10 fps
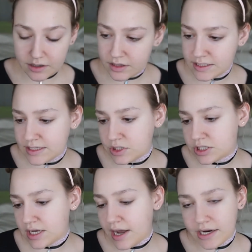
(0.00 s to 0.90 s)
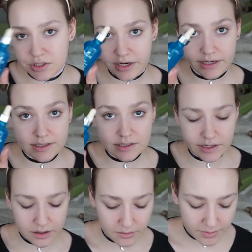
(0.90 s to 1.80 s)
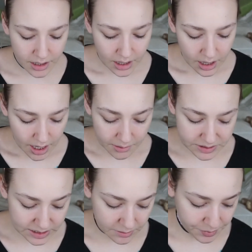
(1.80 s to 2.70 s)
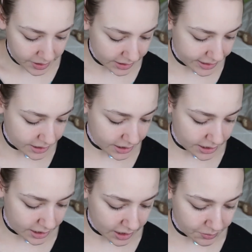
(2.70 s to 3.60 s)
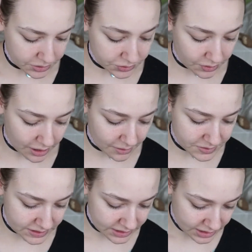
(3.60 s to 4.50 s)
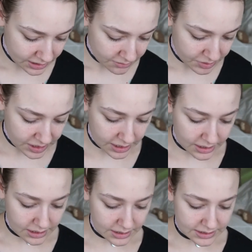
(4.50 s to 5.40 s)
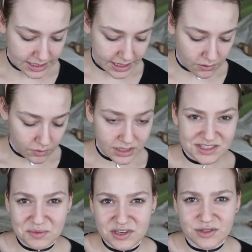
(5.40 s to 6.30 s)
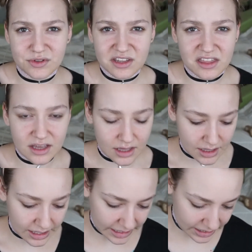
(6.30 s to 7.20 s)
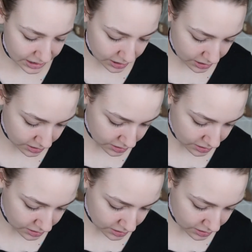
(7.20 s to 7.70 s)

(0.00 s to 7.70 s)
This is just a hydrating serum. I'm just gonna put like a couple drops because I don't want it to be just really thick and cakey.